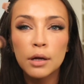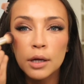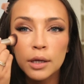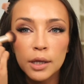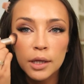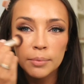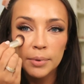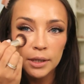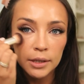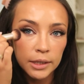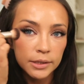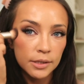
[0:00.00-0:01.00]
and
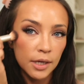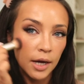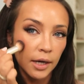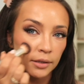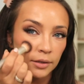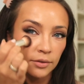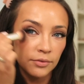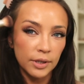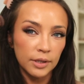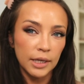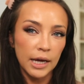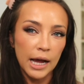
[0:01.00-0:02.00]
keeping this kind of
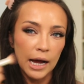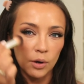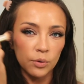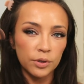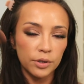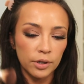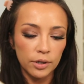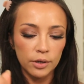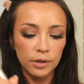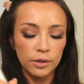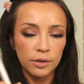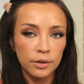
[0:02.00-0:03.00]
in the outer